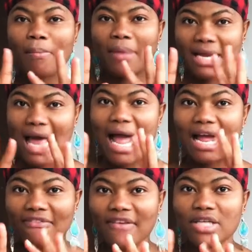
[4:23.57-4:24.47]
but I
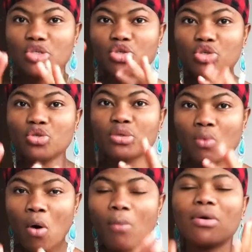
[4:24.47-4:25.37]
advise you use
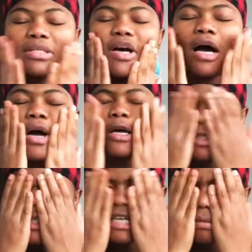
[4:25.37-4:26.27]
warm water.
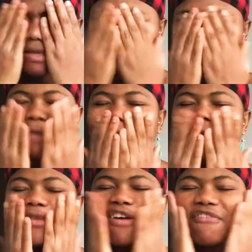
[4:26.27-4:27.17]
You dab
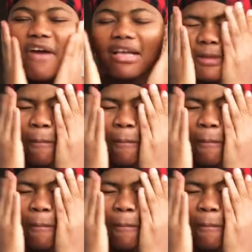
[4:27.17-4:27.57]
your face.